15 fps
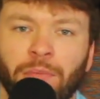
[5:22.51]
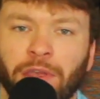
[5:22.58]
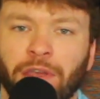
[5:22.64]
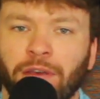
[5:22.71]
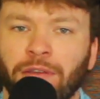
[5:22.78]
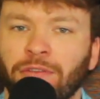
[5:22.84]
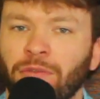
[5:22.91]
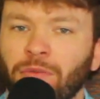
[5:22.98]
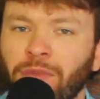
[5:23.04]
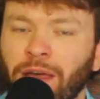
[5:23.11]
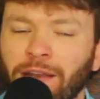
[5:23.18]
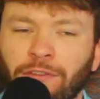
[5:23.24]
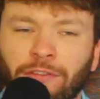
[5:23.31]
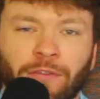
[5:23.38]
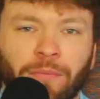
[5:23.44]
because
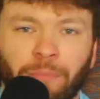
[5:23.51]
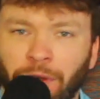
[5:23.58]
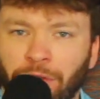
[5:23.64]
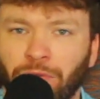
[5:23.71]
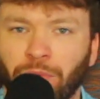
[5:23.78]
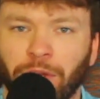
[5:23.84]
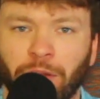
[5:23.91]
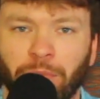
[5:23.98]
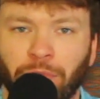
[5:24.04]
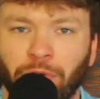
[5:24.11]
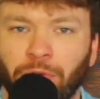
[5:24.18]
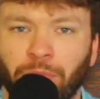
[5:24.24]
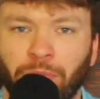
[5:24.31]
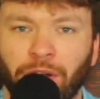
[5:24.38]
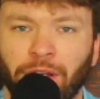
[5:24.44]
that is the best way to
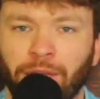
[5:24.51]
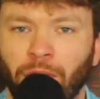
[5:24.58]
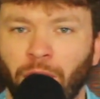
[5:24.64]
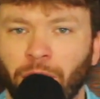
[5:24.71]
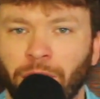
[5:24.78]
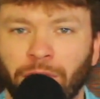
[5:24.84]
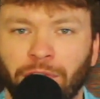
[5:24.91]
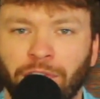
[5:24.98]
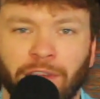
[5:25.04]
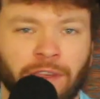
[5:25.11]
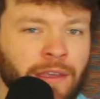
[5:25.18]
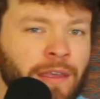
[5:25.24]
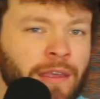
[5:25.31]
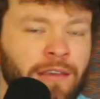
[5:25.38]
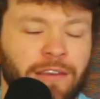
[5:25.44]
build brand
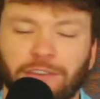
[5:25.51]
loyalty,